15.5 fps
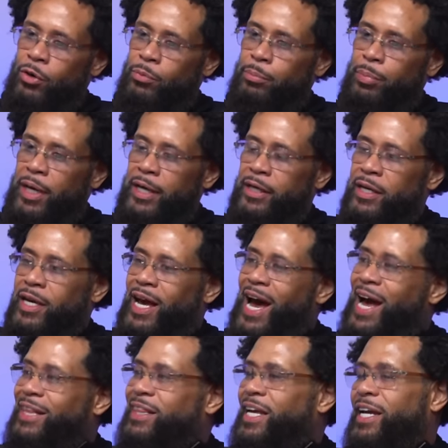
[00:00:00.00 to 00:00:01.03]
But
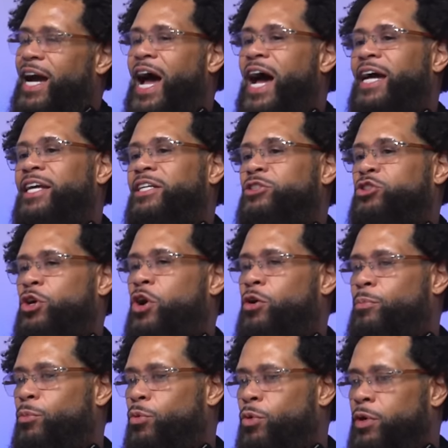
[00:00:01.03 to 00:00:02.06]
I think I can talk
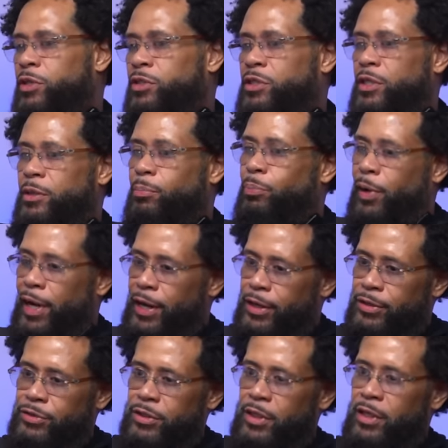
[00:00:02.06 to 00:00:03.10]
more to the
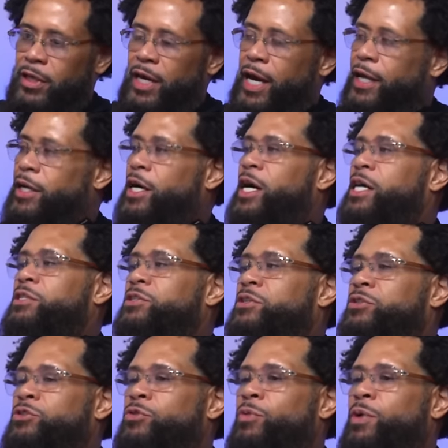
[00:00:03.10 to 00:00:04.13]
players and the
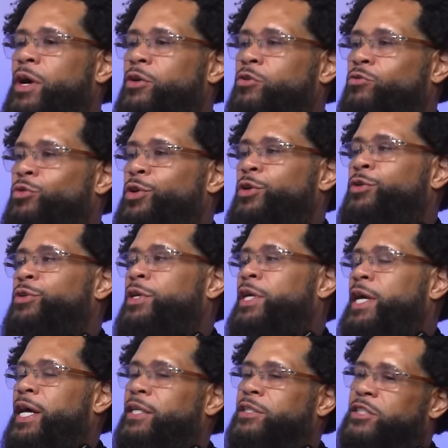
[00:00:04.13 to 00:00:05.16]
hustlers around the world
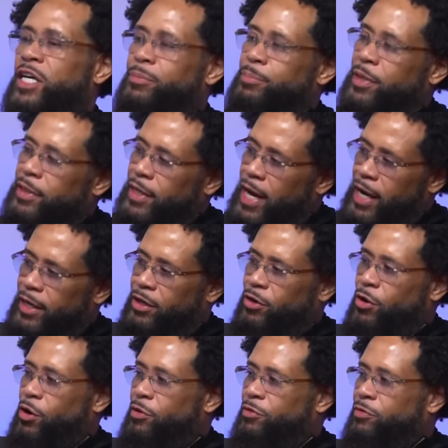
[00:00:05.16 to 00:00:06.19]
and tell them to knock it
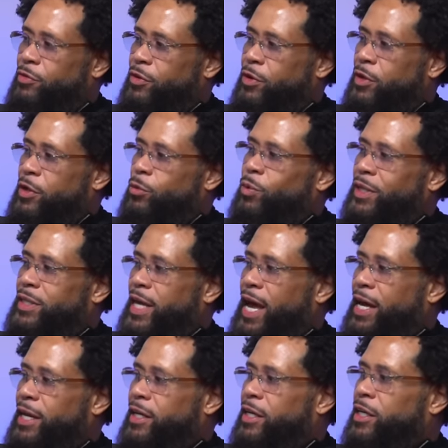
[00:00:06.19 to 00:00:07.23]
off with that.
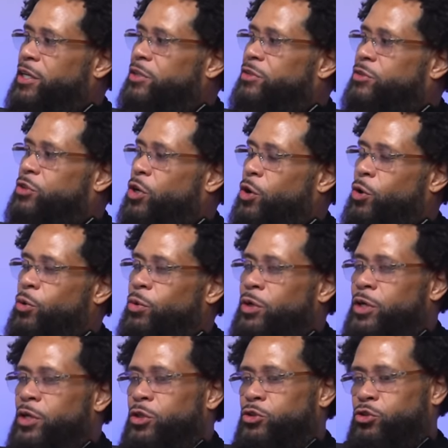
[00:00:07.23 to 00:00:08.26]
You can. So
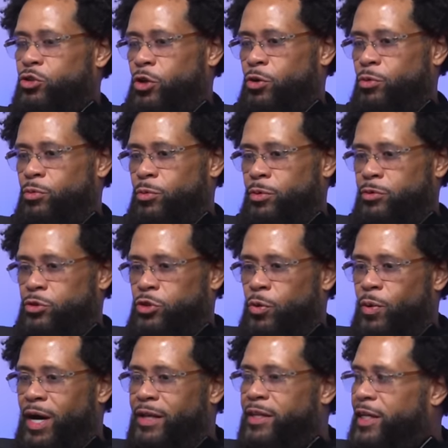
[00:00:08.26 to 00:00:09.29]
so so
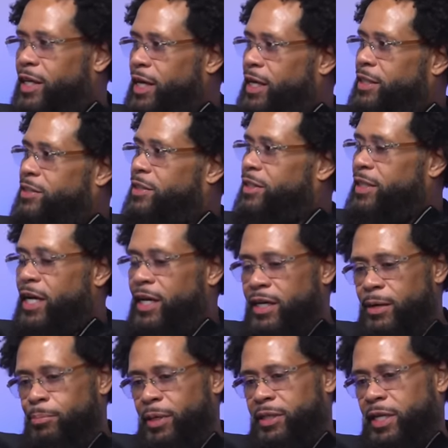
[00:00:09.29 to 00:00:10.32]
other kids. Influence. Yeah, yeah.
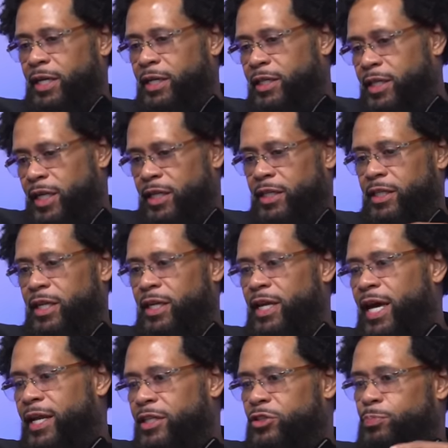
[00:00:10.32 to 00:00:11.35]
But then then then
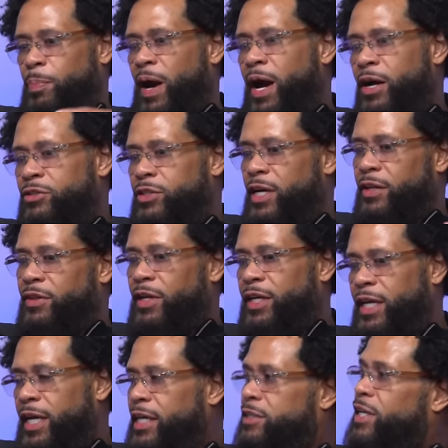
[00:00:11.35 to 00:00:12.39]
that inspires other
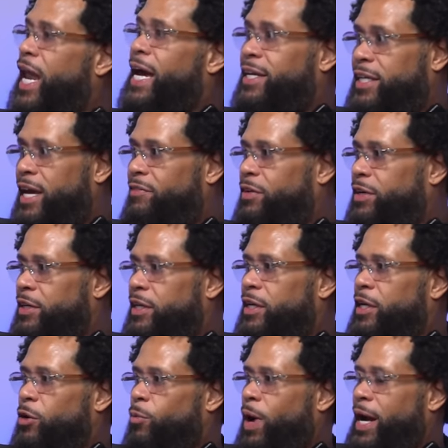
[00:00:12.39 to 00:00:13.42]
kids like Devin,
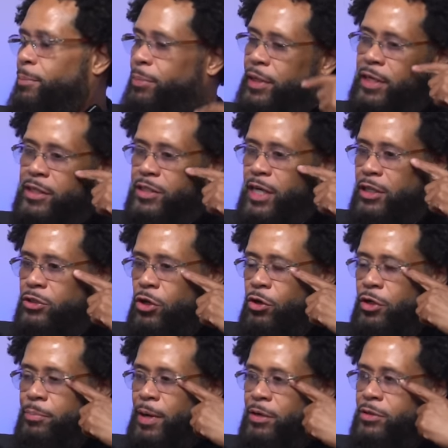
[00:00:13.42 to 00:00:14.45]
right? Because I told
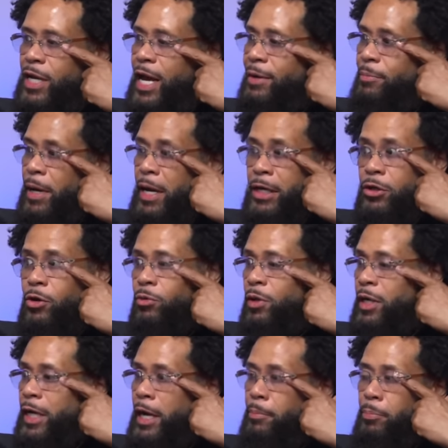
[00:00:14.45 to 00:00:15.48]
him I was like, man, don't
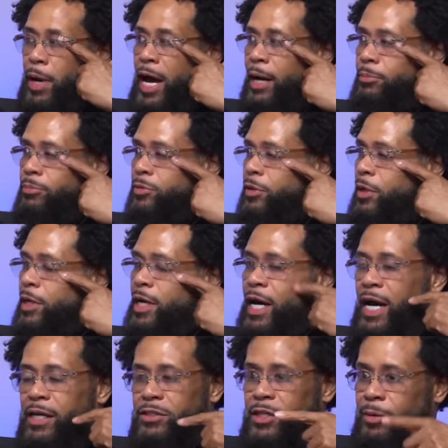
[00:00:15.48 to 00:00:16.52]
look at pops.
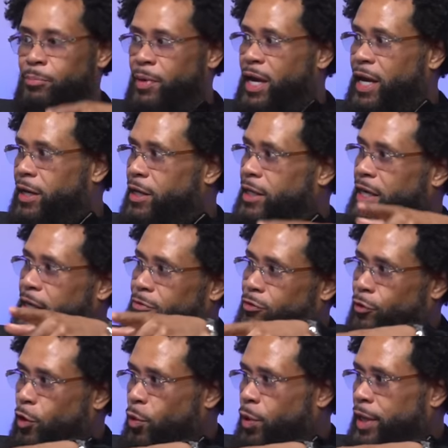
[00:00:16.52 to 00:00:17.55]
I said, man, look at
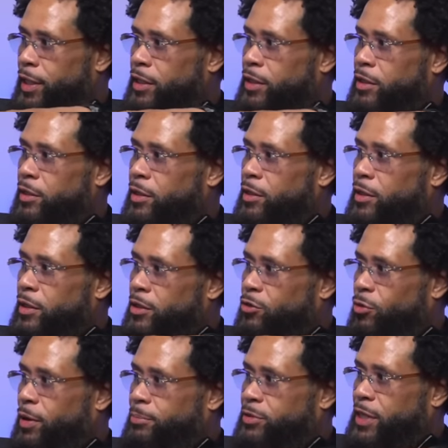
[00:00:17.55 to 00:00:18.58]
Floyd. You know
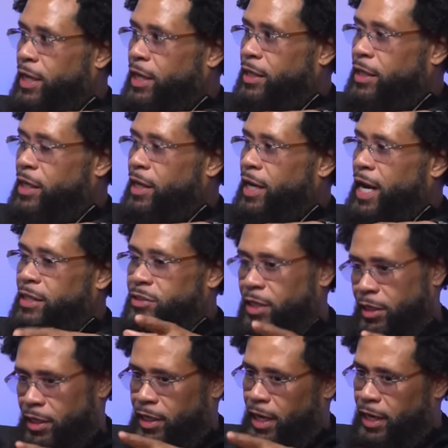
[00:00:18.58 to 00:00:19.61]
what I'm saying? I said,
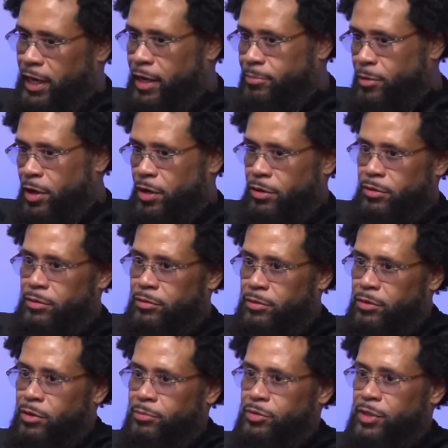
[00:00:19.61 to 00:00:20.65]
look at him, dog. You
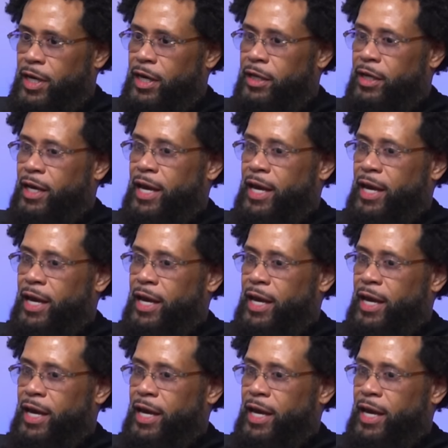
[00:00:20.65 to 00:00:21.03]
know what I'm saying?